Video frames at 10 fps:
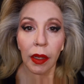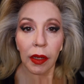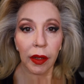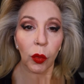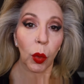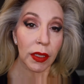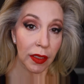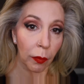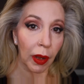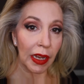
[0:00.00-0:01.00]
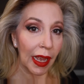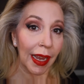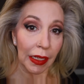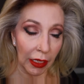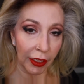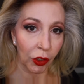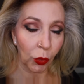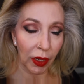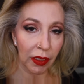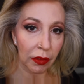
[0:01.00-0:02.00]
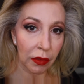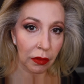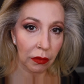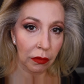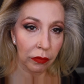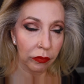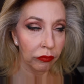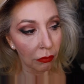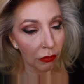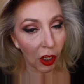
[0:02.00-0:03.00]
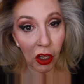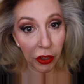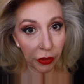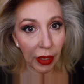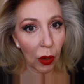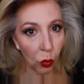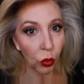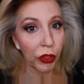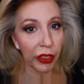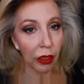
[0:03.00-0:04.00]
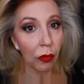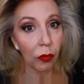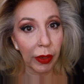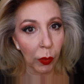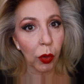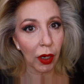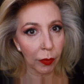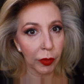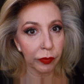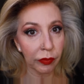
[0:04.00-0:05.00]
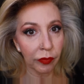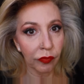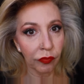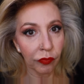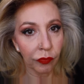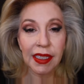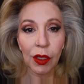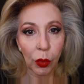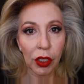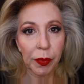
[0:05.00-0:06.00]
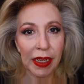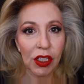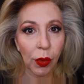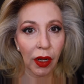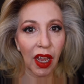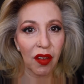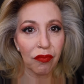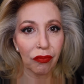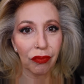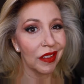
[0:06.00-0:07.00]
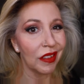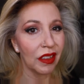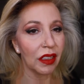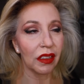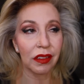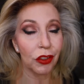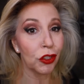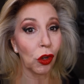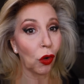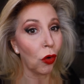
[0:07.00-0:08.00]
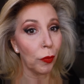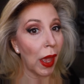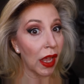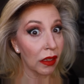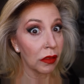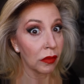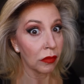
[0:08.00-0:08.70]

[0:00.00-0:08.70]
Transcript: it wasn't my eyeliner wings, although that would be a problem. See, when you mess one up, there's no going back.